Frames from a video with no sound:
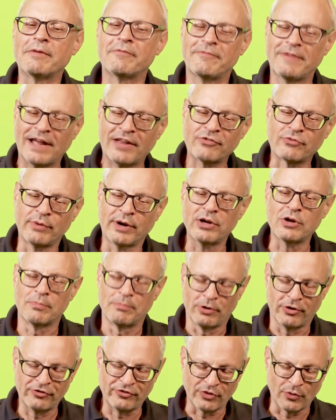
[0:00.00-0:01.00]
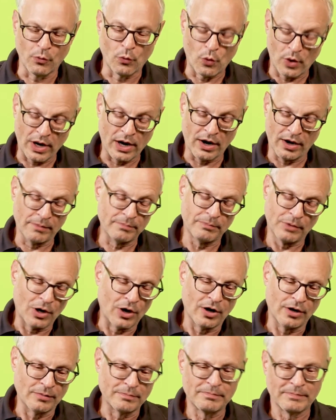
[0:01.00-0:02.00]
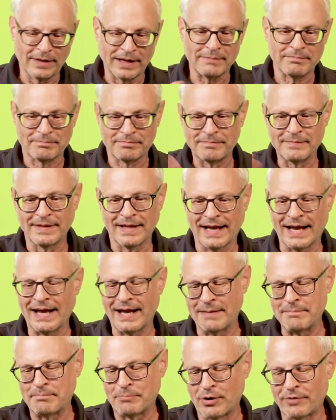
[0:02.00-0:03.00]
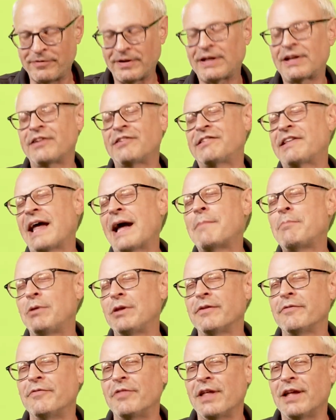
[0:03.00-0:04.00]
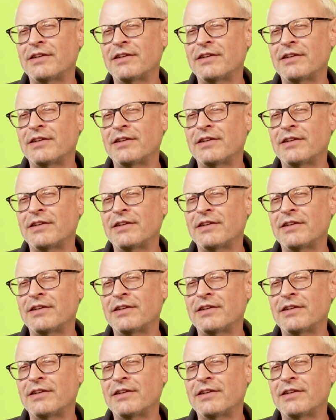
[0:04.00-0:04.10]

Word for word: And fast radio bursts are, are, are a, a perfect example of